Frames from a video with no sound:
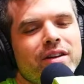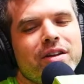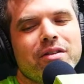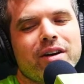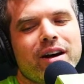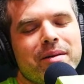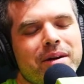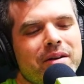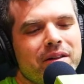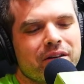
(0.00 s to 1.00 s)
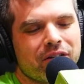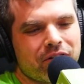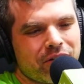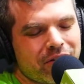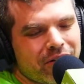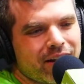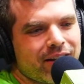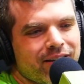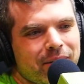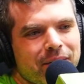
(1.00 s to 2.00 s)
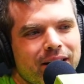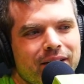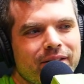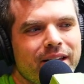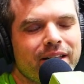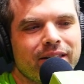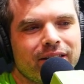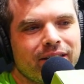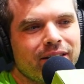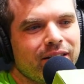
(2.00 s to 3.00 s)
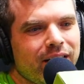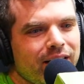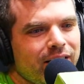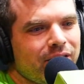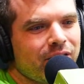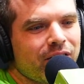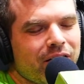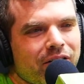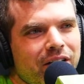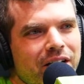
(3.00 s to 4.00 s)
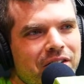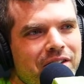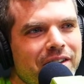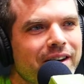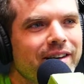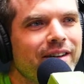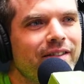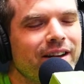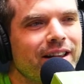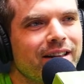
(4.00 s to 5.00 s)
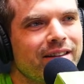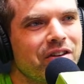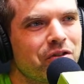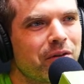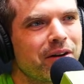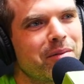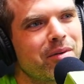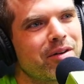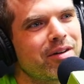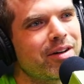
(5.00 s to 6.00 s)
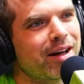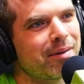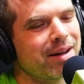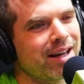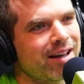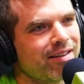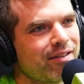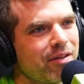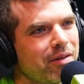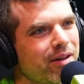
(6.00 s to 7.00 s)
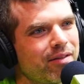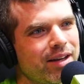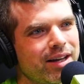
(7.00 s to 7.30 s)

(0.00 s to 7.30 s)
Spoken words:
talk about going to the grocery store like it's some kind of like recreational activity that's enjoyable. I mean, I guess if you love it.